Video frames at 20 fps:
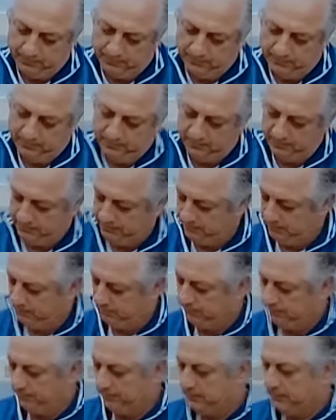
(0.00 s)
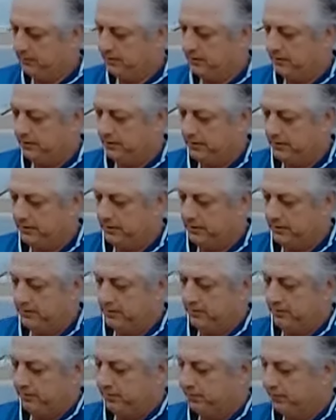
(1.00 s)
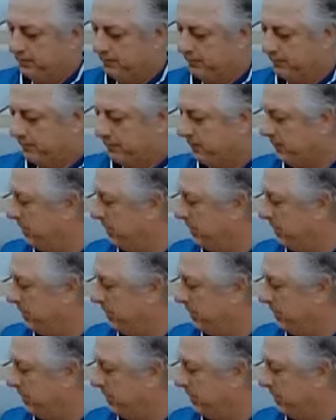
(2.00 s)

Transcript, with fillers: Uh, good luck, Tommy, and uh, no more speeding, huh?